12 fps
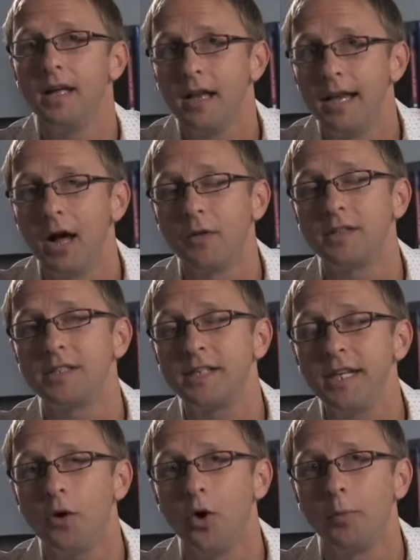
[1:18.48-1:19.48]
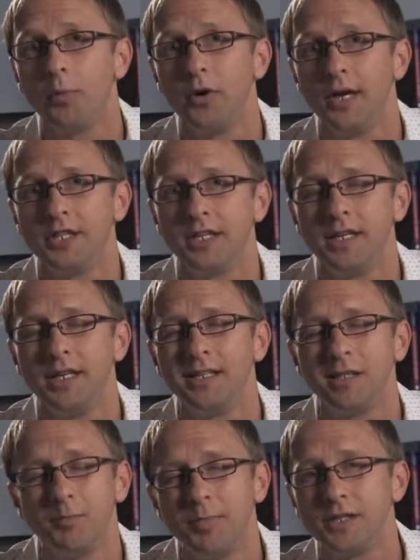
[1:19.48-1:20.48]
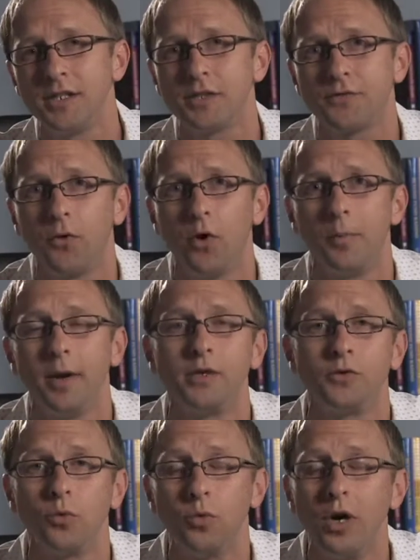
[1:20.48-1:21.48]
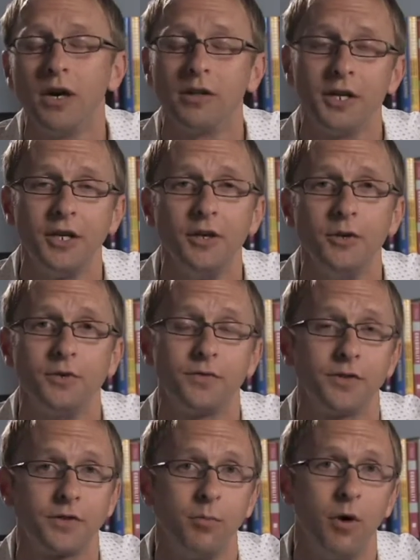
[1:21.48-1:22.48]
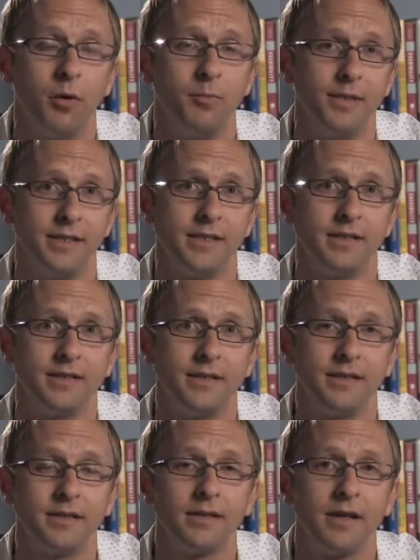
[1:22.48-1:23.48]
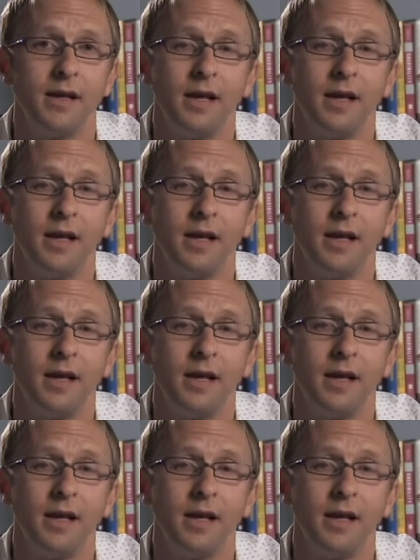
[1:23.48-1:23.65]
Now, the C corporation is a business form that is rarely used for small businesses.